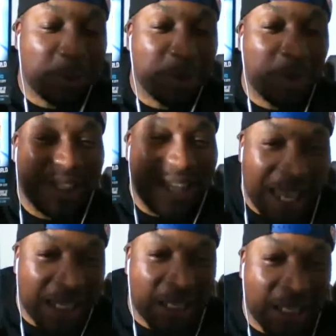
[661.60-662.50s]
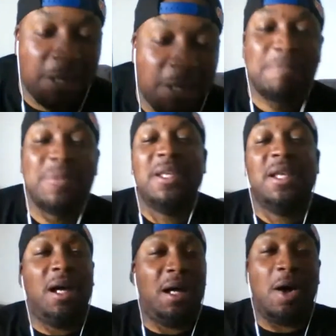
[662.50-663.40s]
Canada,
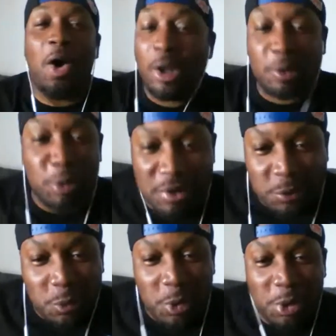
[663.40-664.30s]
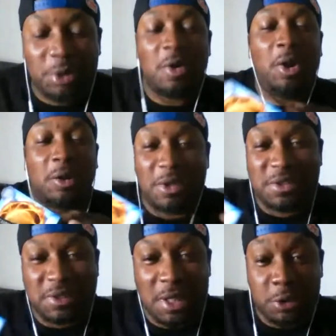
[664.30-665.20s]
all across the world, all across the
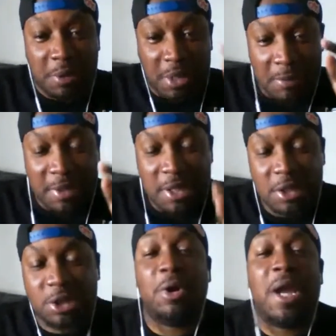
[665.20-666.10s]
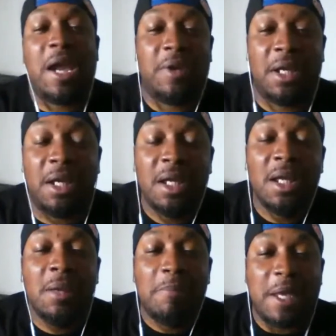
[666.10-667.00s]
country, but coming into your area.
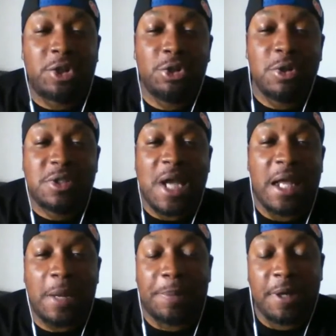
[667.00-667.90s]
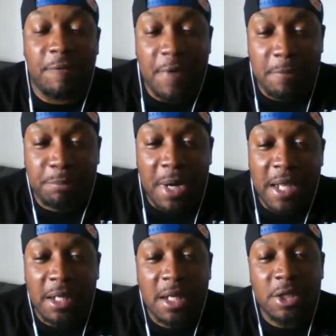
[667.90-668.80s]
Make sure you sign up at Eventbrite.
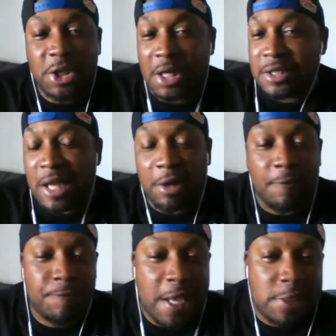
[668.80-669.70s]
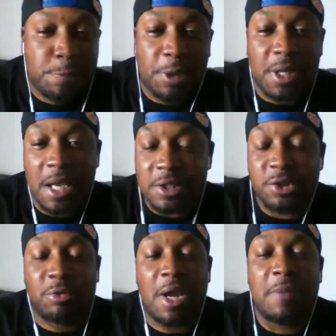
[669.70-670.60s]
Check us out on Facebook,
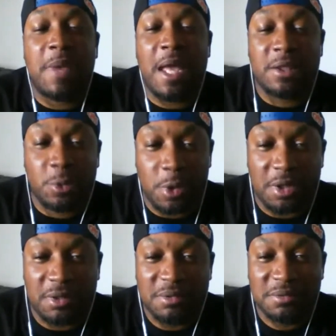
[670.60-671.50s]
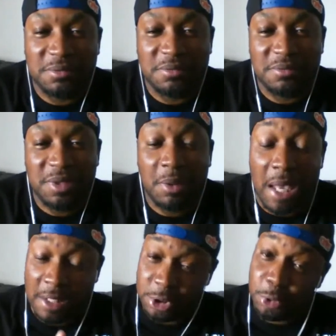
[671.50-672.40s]
Instagram, and Twitter.
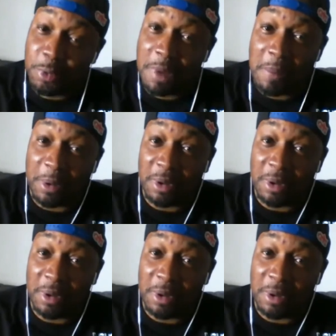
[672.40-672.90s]
And do remember,